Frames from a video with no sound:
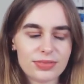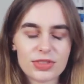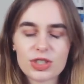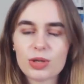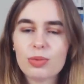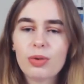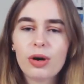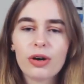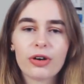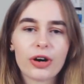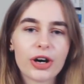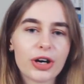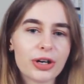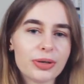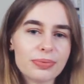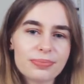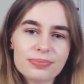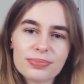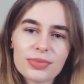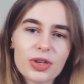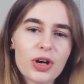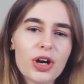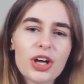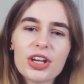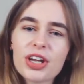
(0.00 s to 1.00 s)
tomorrow,
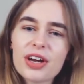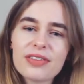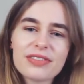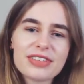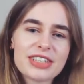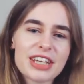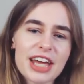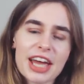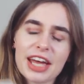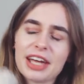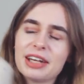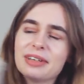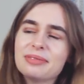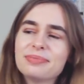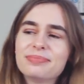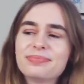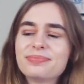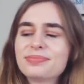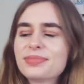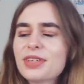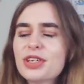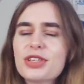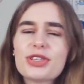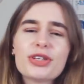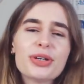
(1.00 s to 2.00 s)
another day,
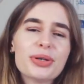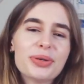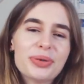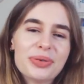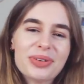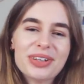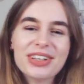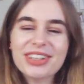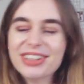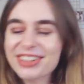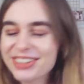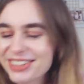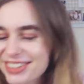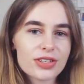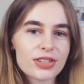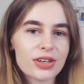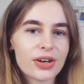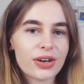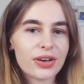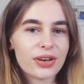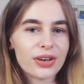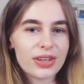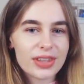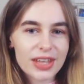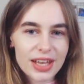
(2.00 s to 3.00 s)
soon.
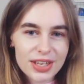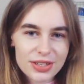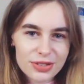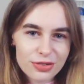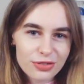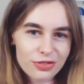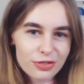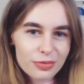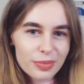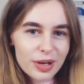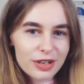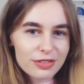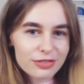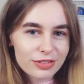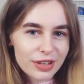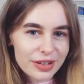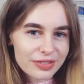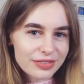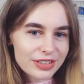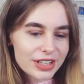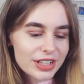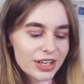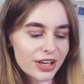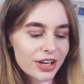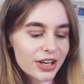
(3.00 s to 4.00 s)
So that's all for my
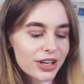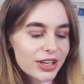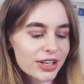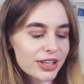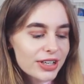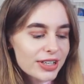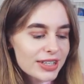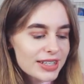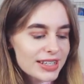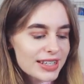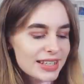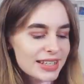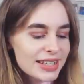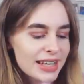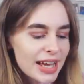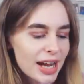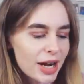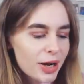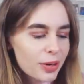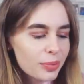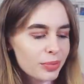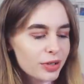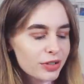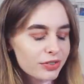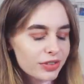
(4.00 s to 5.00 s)
fluffy coats.
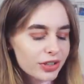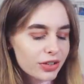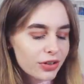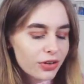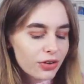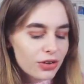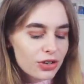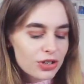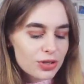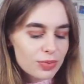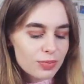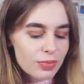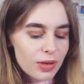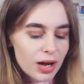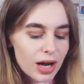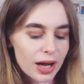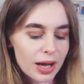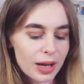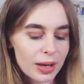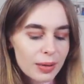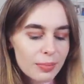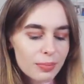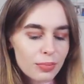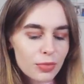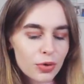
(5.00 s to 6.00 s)
Now moving on to
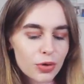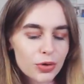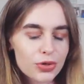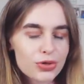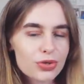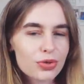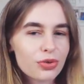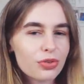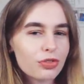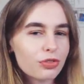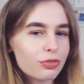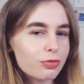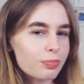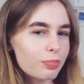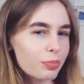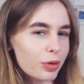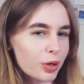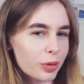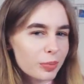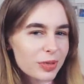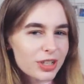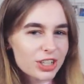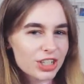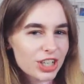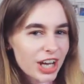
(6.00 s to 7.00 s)
my more sort of
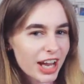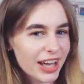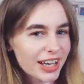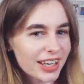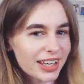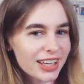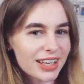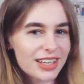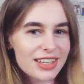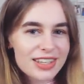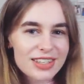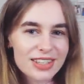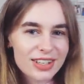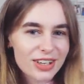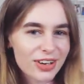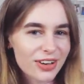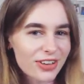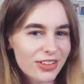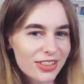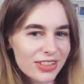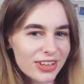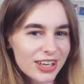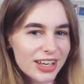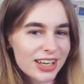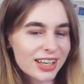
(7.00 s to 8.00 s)
bomber jacket
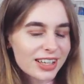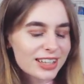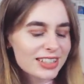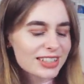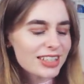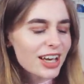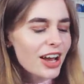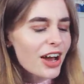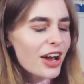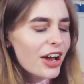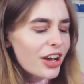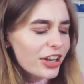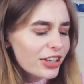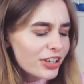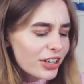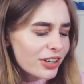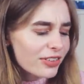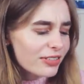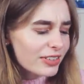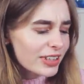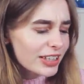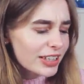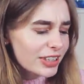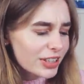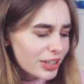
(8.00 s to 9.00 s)
style things.
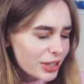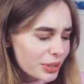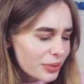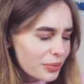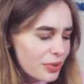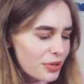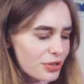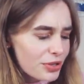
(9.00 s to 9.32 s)
Don't really know